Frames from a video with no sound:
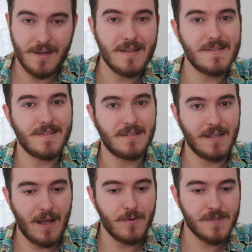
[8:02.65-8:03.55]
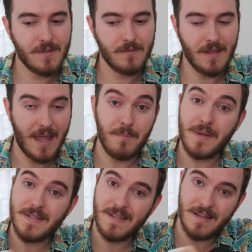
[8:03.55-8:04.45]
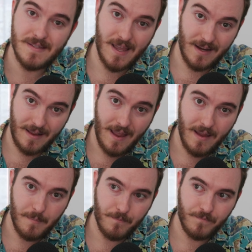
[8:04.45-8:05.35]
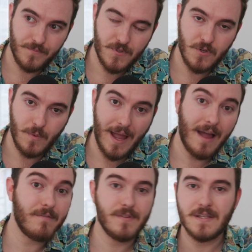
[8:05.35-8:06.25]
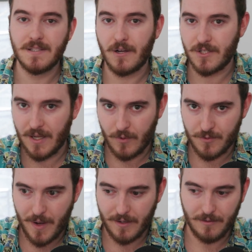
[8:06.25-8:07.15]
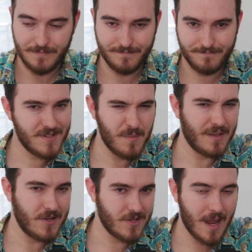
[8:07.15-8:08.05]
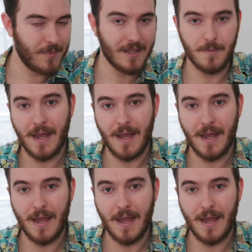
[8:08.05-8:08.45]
it is it allows the NPCs in a game to have this large language model simulation happening in the